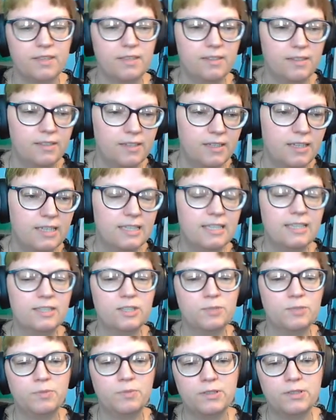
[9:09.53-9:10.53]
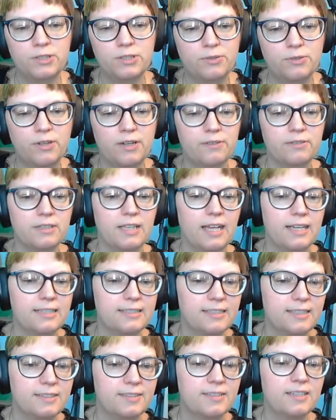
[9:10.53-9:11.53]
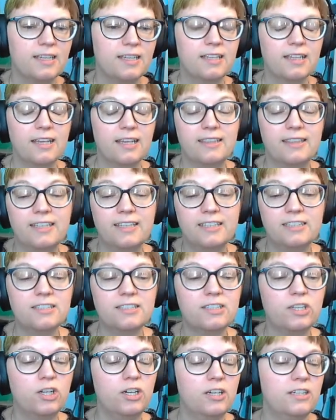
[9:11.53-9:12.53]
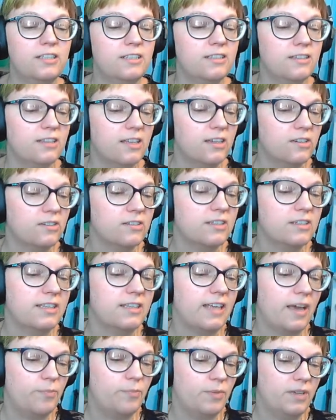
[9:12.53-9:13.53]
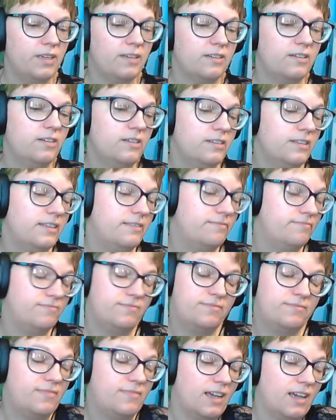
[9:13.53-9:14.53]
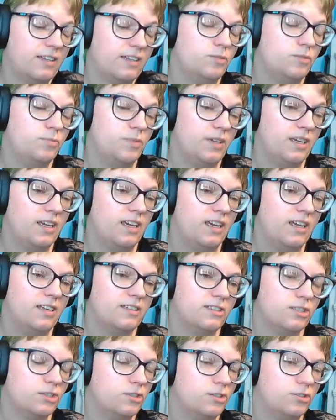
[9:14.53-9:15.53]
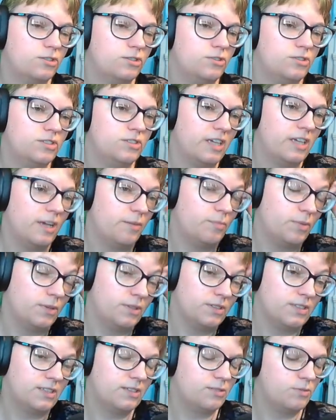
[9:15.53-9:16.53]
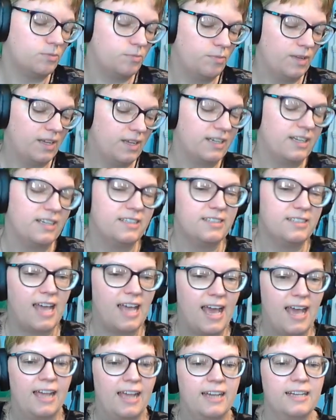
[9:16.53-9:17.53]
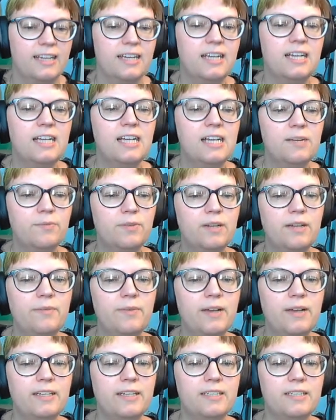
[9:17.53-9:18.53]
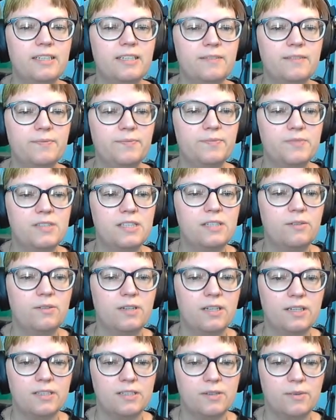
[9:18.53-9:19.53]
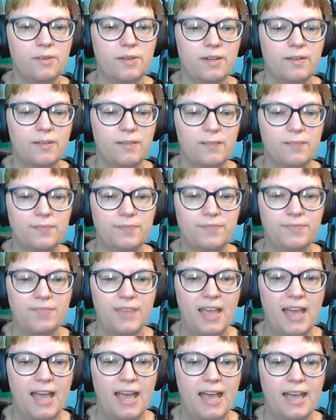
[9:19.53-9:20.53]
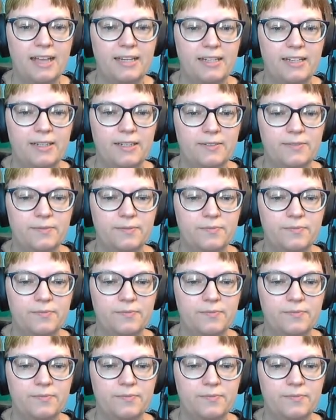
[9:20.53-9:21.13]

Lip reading: Yeah, those birds are quite relaxing. Like, this could literally that could be it. Just those 2 samples. This would make a nice ad. But I might see what else I want to add here.